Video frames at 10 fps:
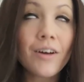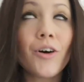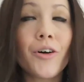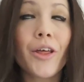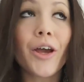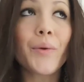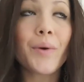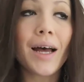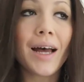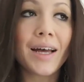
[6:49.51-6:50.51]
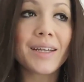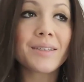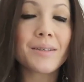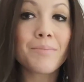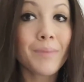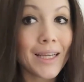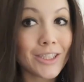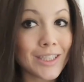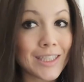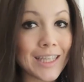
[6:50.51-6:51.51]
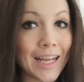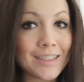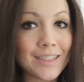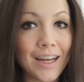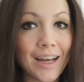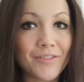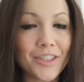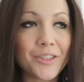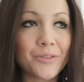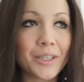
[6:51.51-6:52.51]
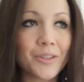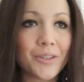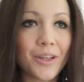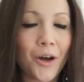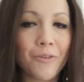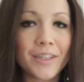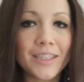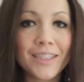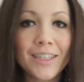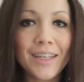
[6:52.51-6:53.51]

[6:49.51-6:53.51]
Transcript: Although I had major disaster after doing all the horrid